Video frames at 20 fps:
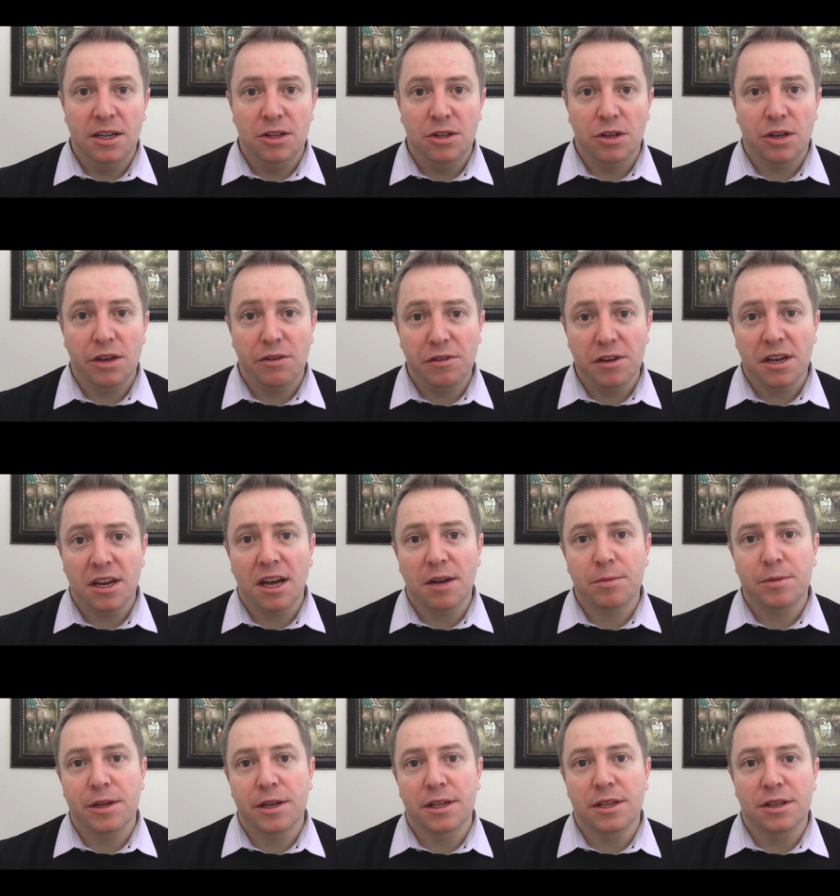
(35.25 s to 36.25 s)
to give you an
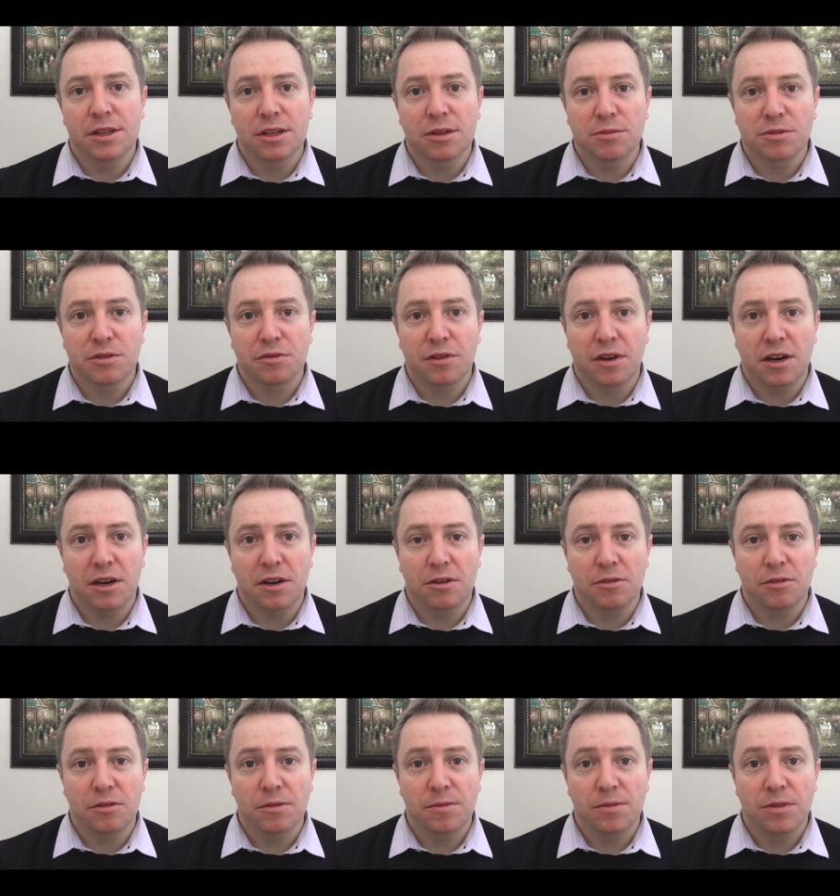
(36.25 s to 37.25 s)
update in terms of
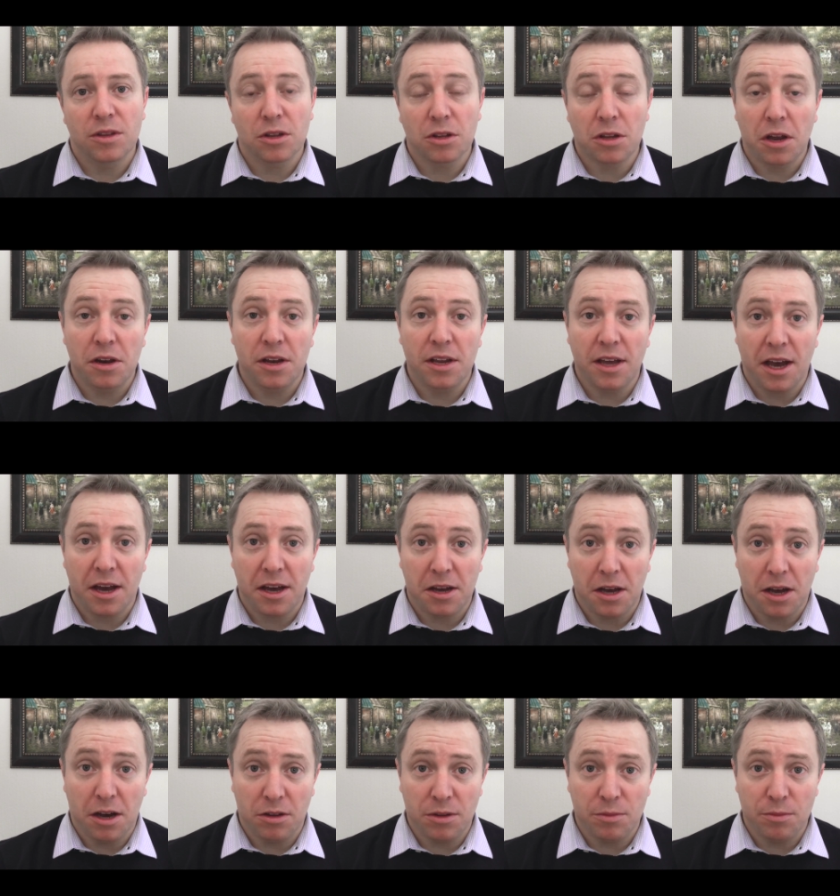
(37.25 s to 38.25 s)
how not only
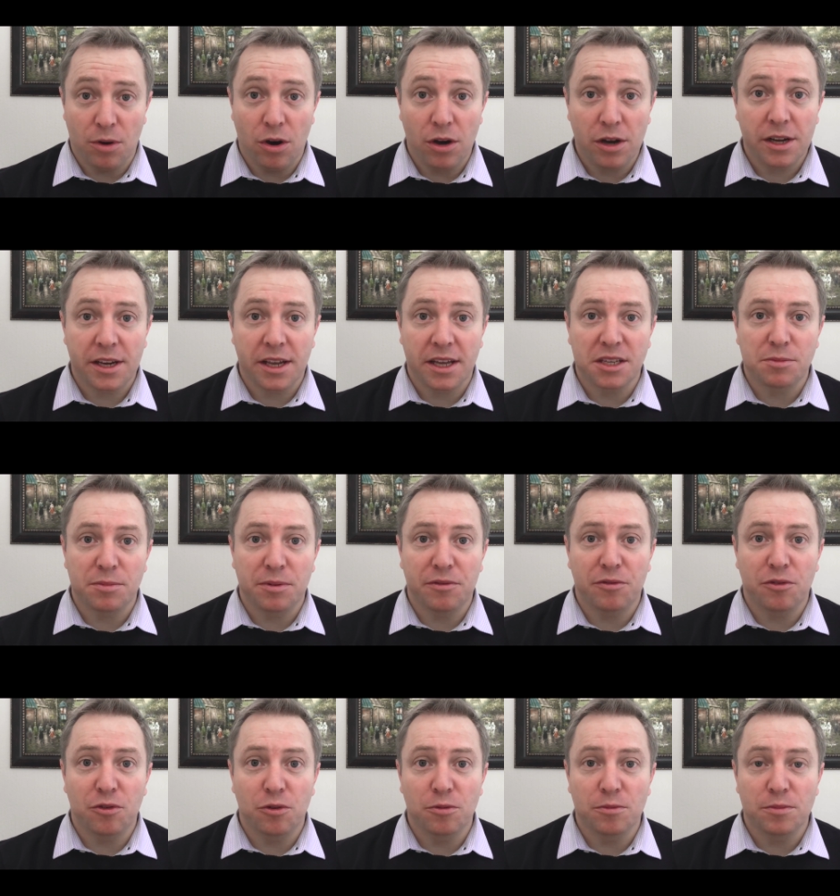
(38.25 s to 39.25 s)
how the market has
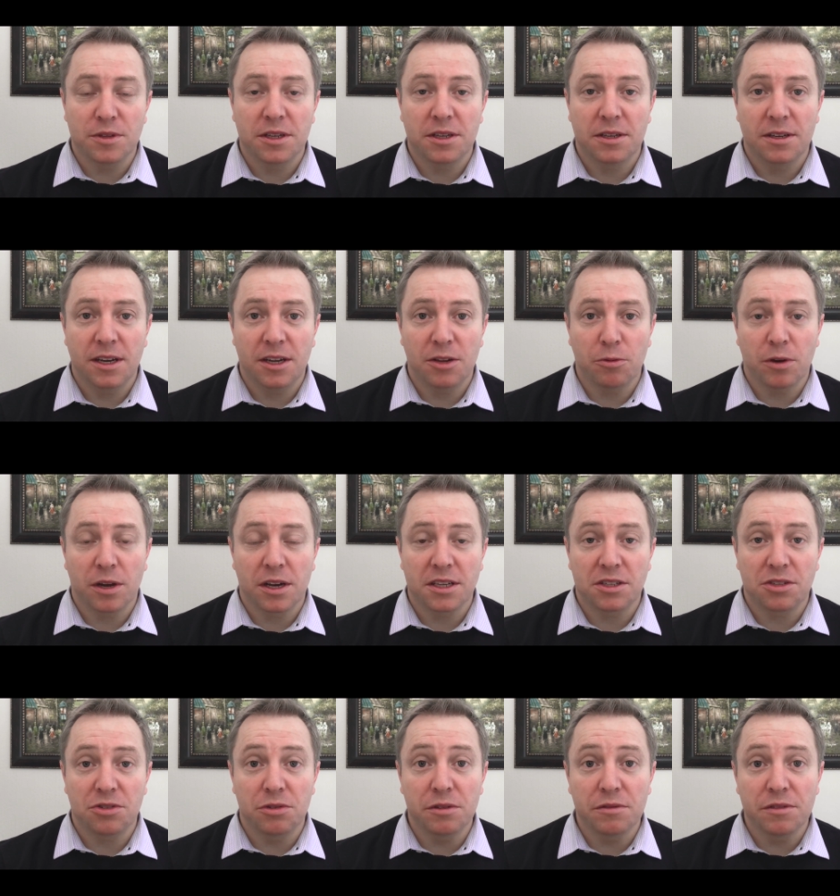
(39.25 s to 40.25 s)
performed and what
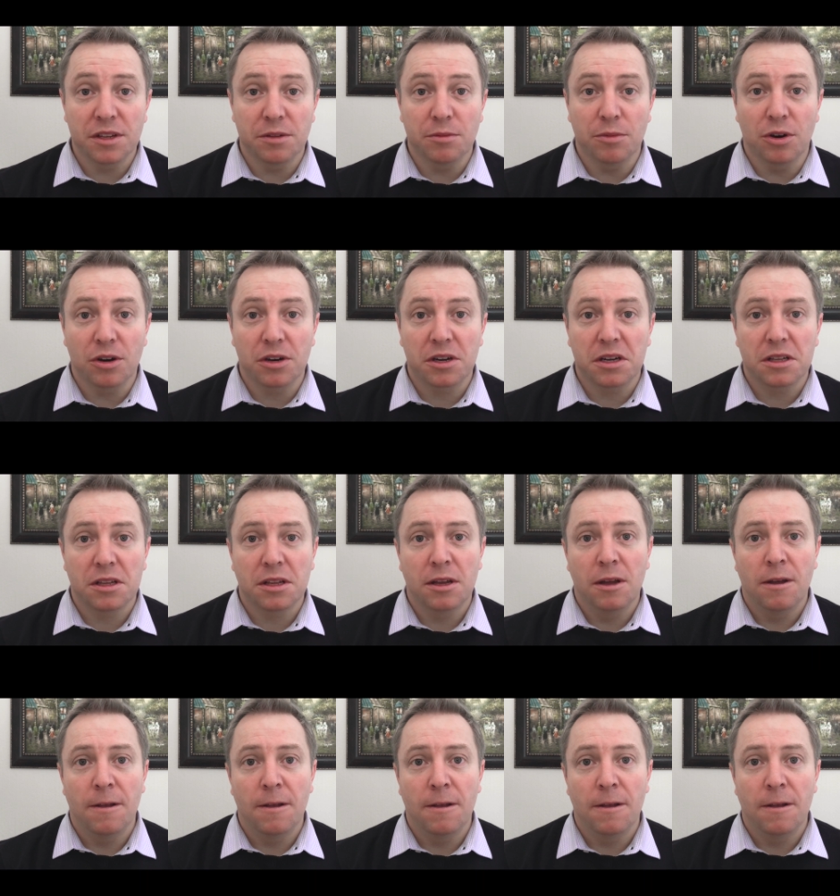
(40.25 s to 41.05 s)
has driven the market,